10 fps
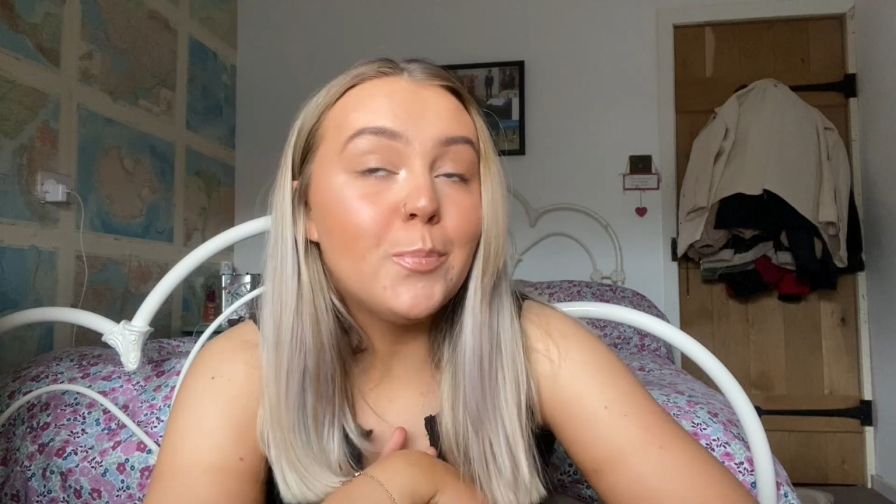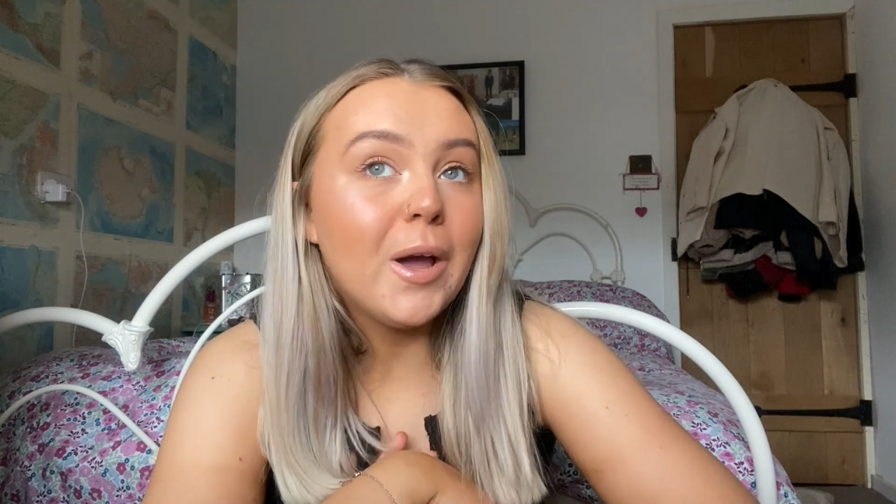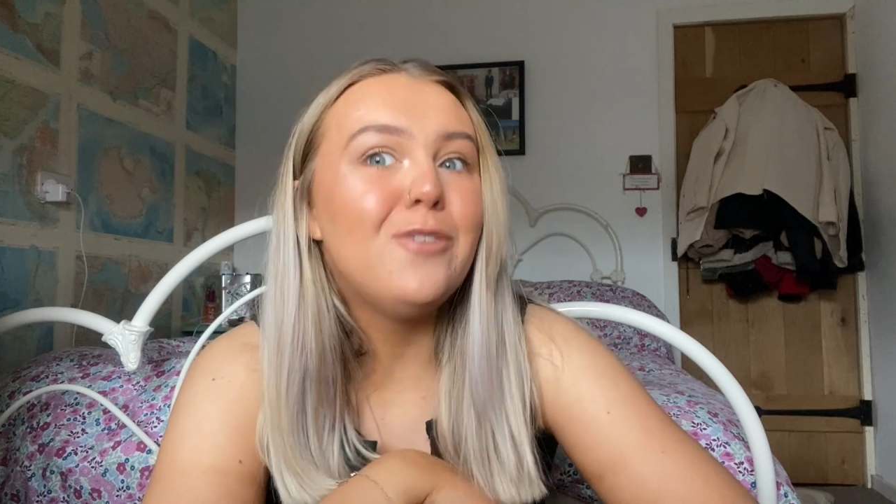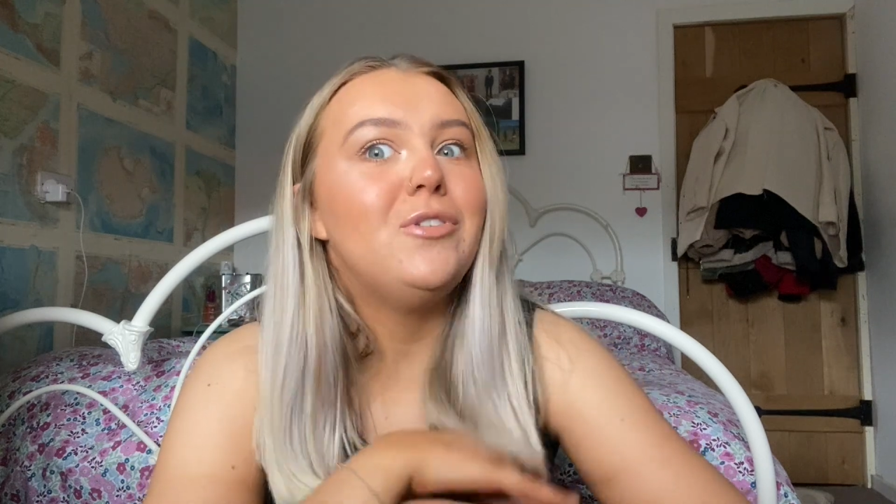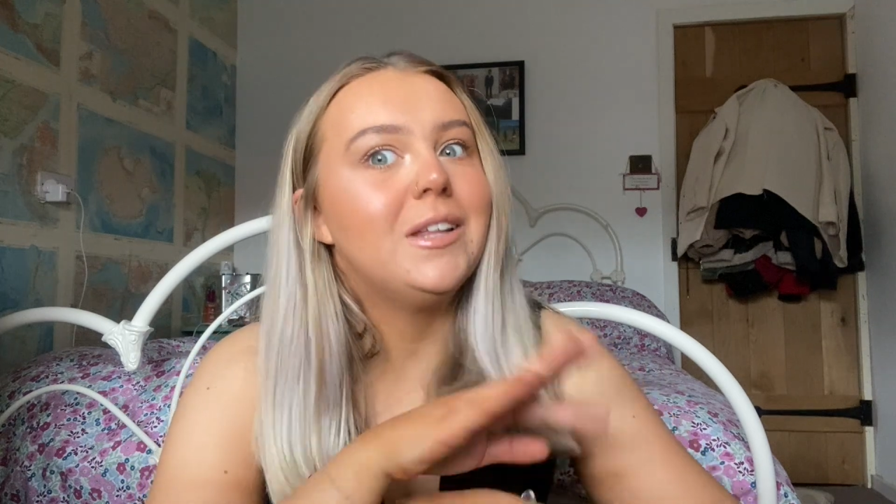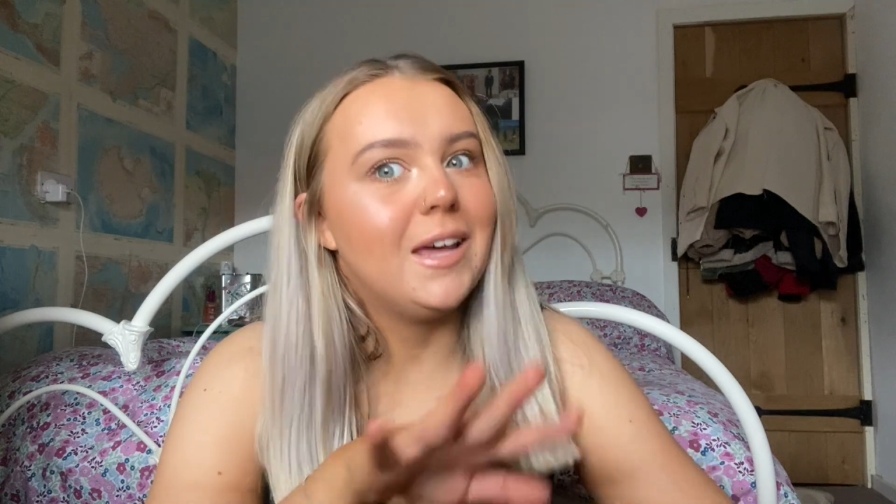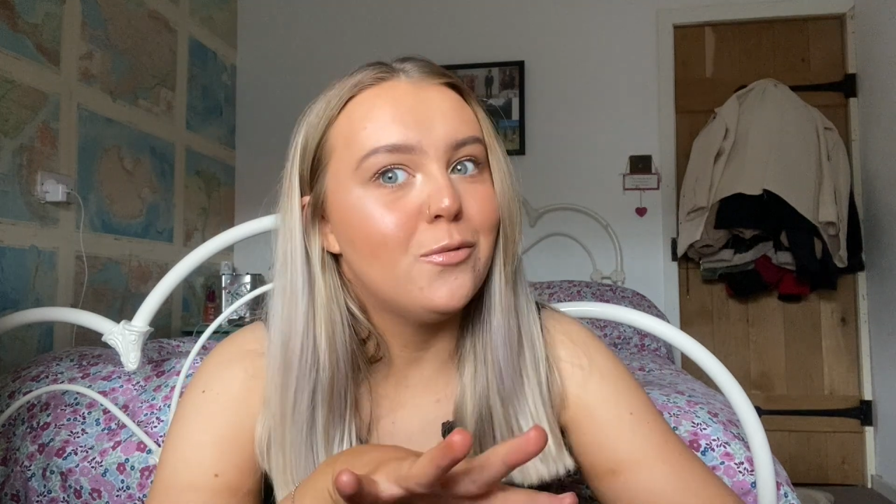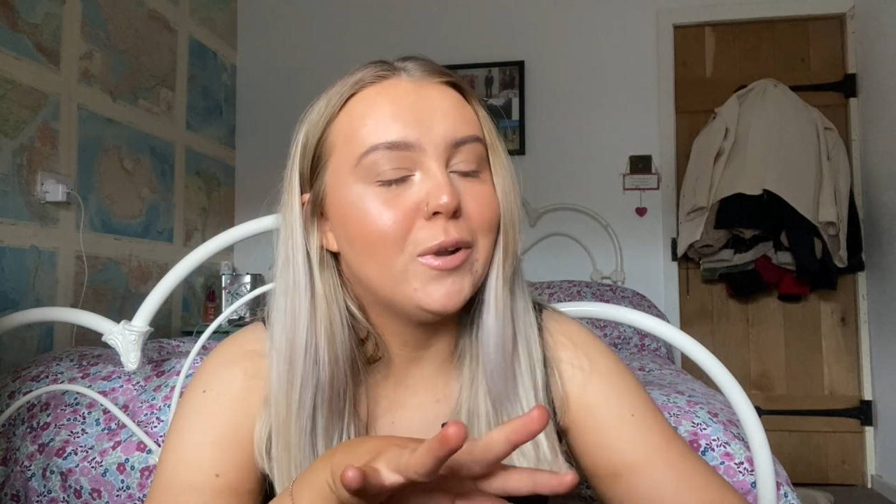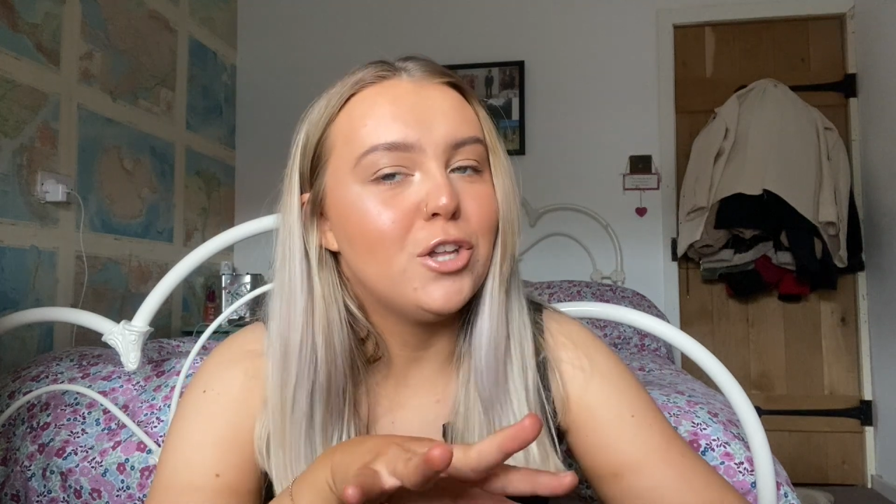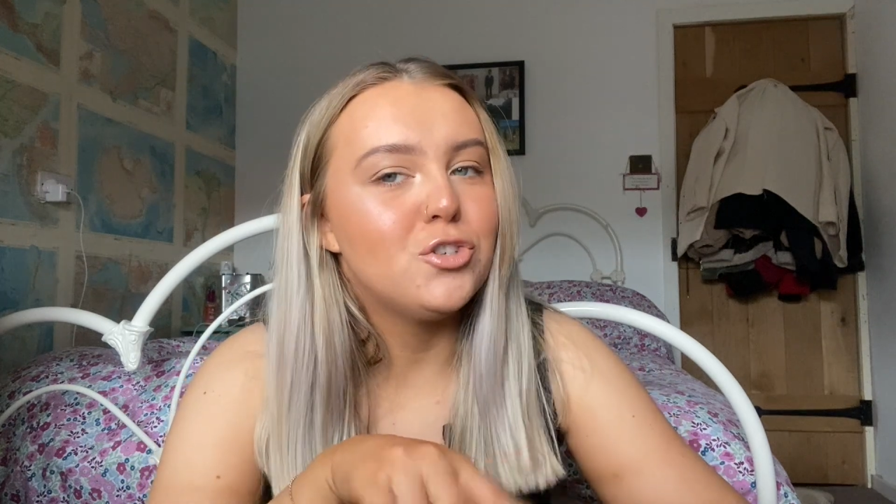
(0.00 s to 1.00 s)
but in real
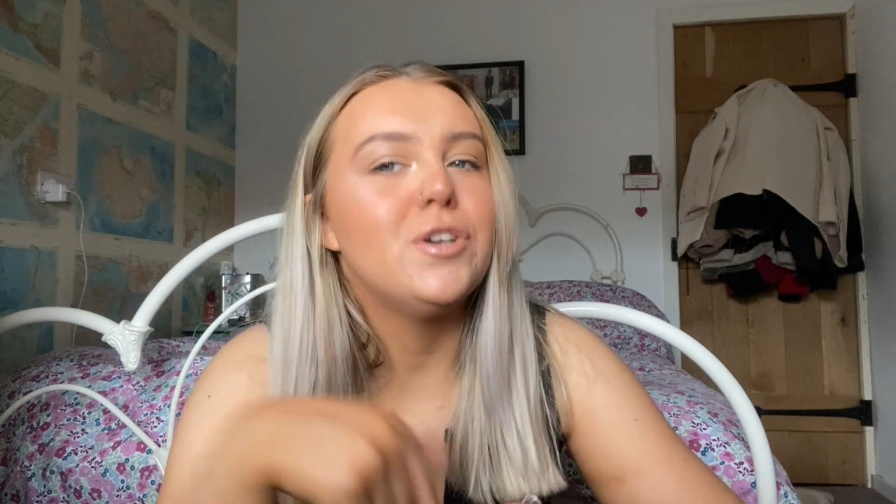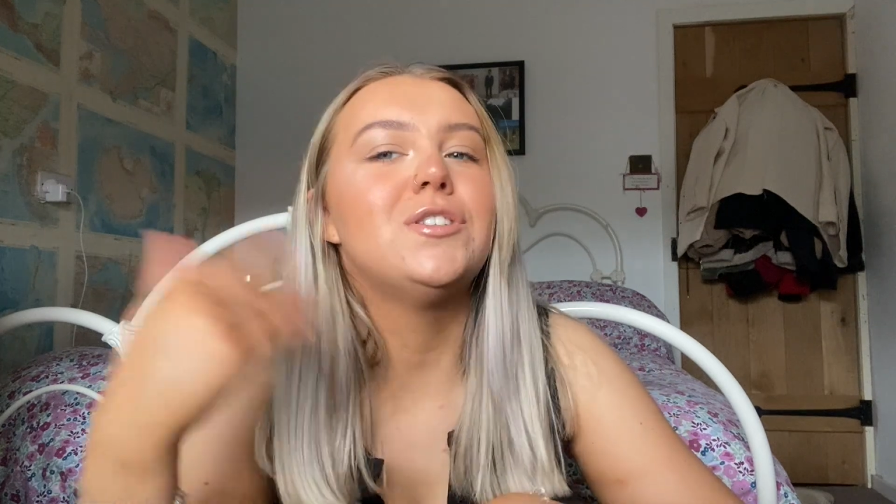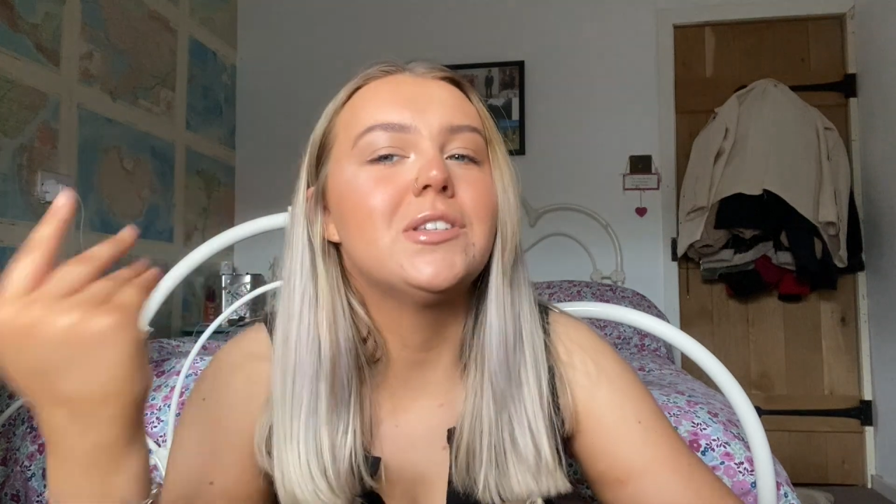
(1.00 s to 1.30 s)
life when I do it,